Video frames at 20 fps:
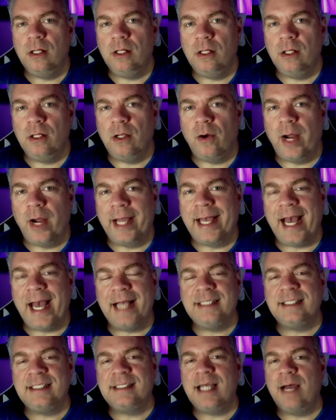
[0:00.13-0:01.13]
All right,
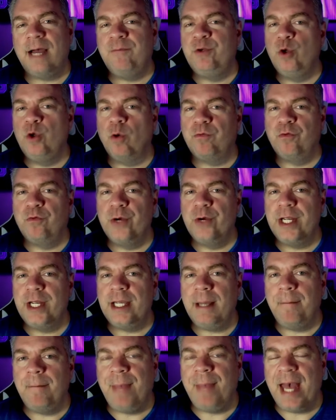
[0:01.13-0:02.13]
guys, it's time for your
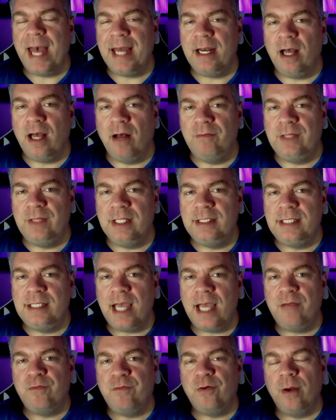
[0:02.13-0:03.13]
free bet of the
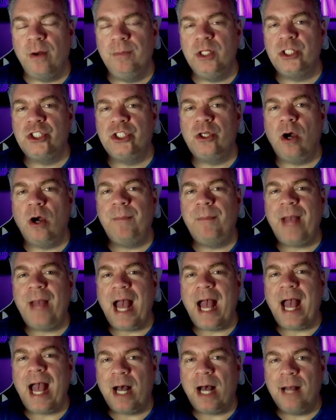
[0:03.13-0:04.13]
day from the Sharp app.